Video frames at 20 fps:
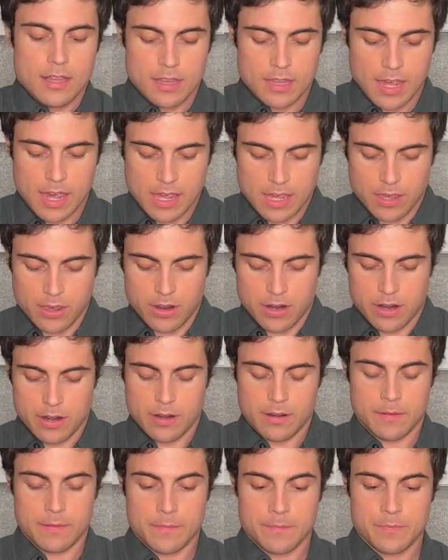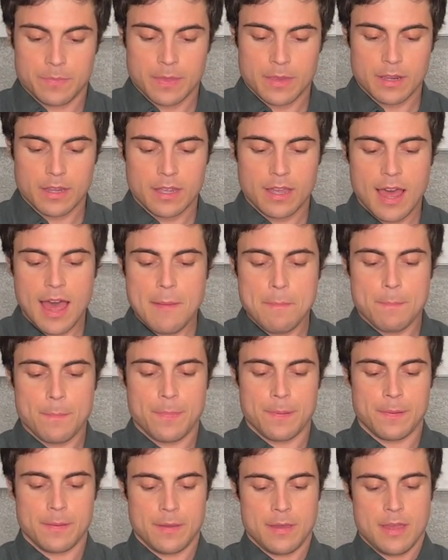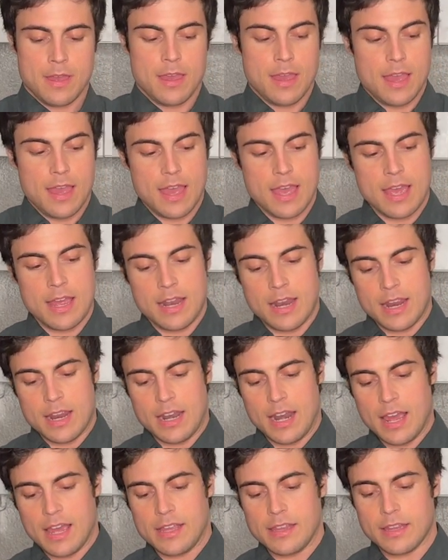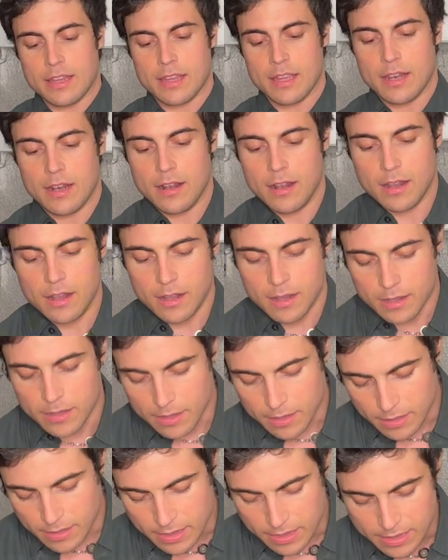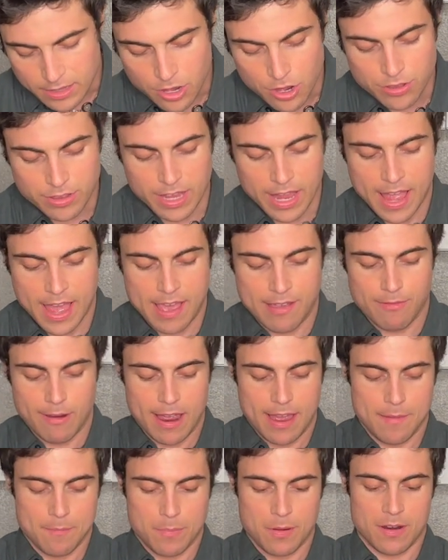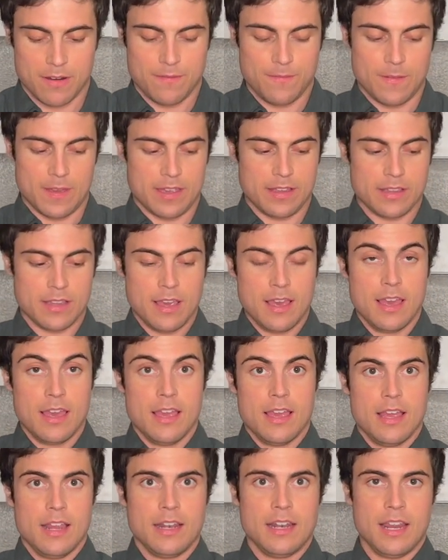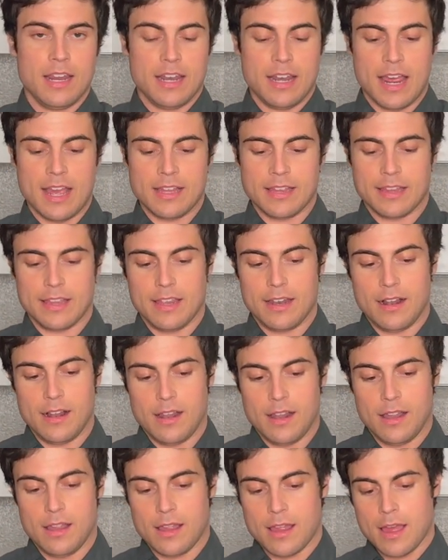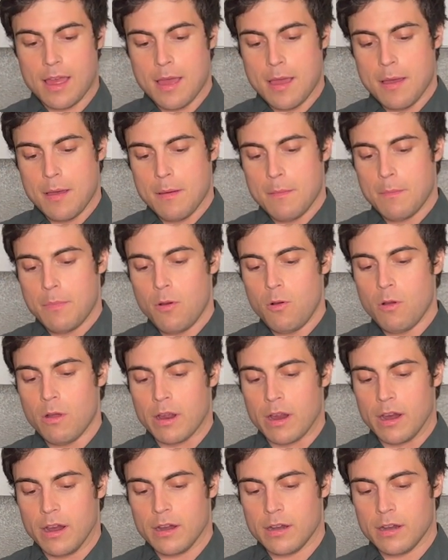Take your cup and a nice little, this shows the A, right? Perfect. And then nice little pour.